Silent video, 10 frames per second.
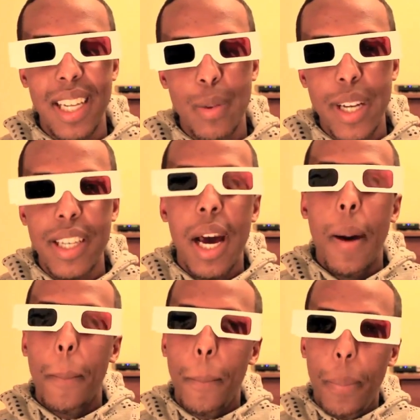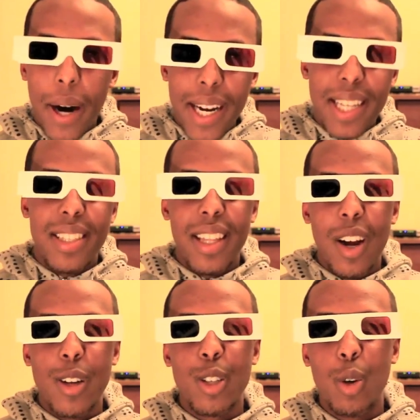anyways. But it's there
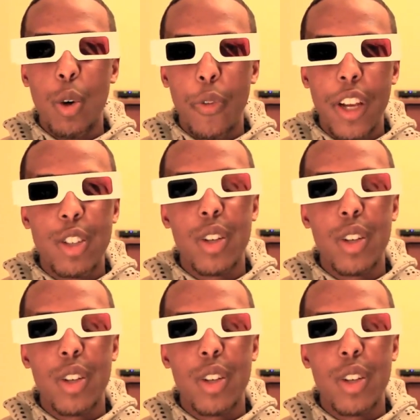and it's a cool feature.